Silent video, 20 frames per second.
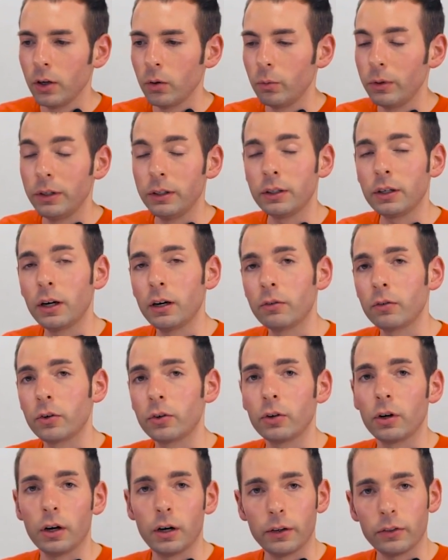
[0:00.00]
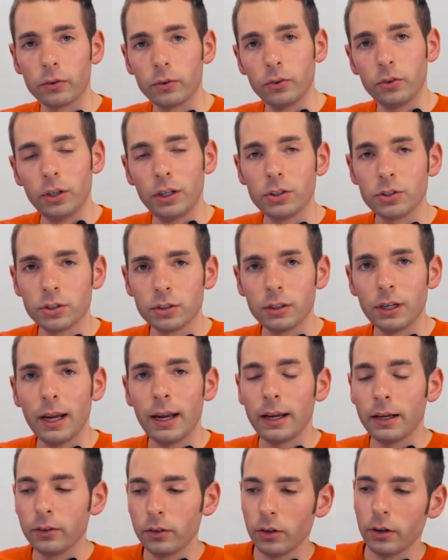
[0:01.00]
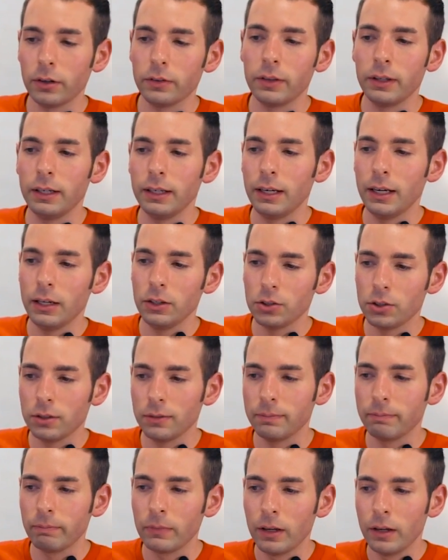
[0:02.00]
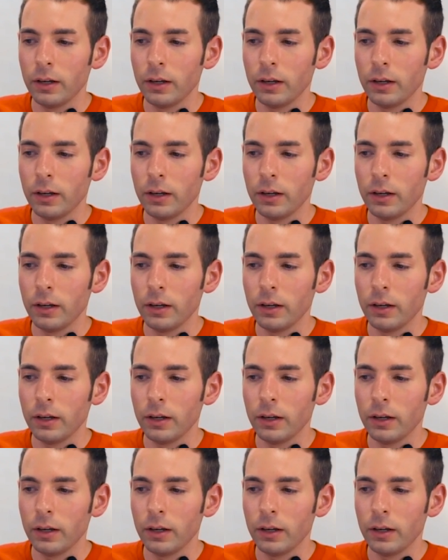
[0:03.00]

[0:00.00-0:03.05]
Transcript: We covered authorization and authentication.